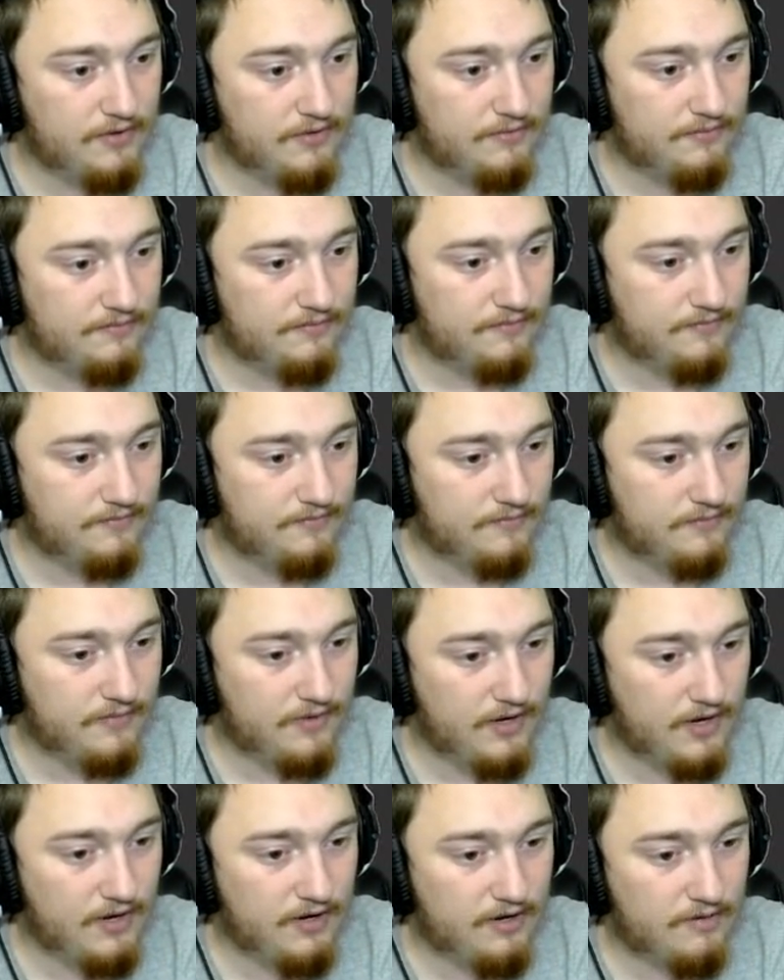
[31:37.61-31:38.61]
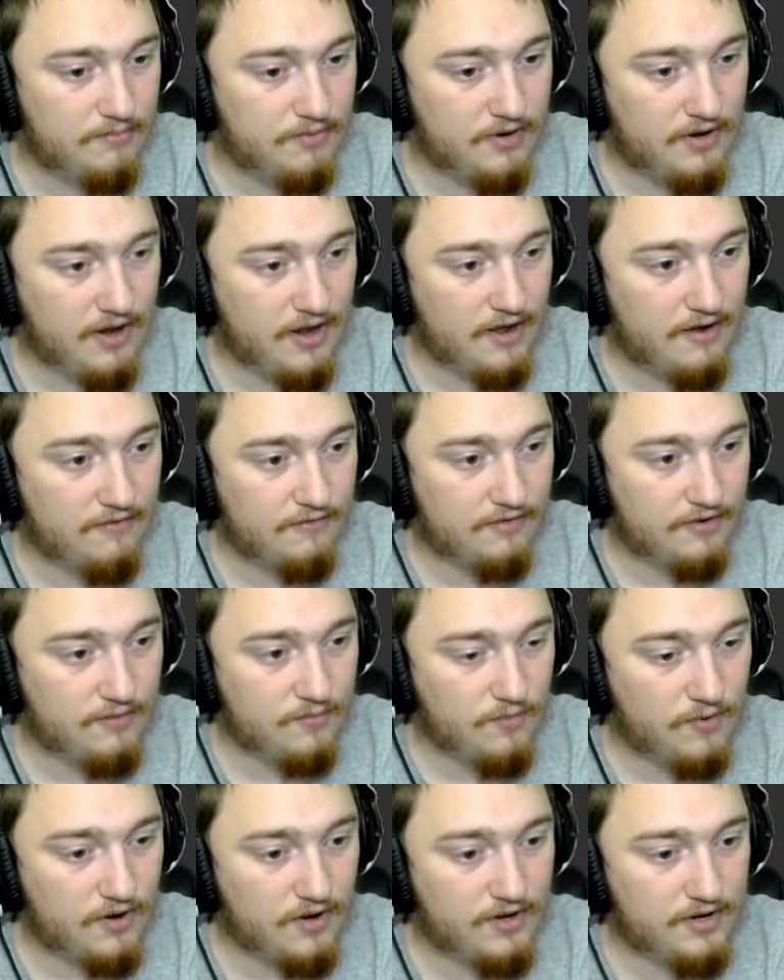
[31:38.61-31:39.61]
And I'm going to put
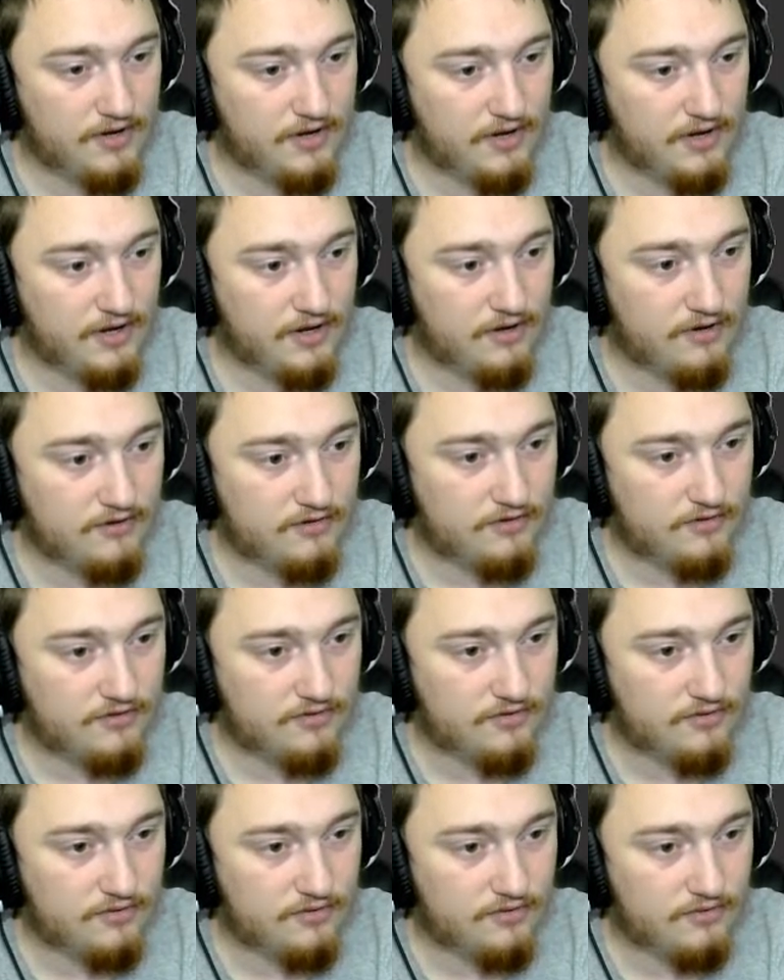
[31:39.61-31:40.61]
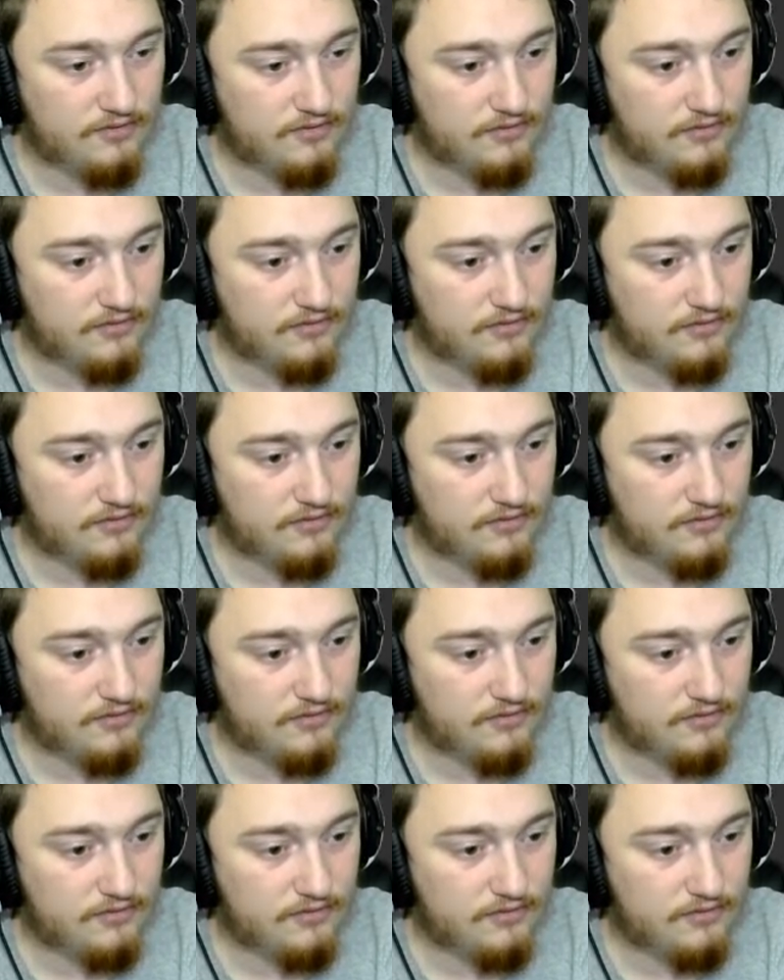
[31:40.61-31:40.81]
everyone into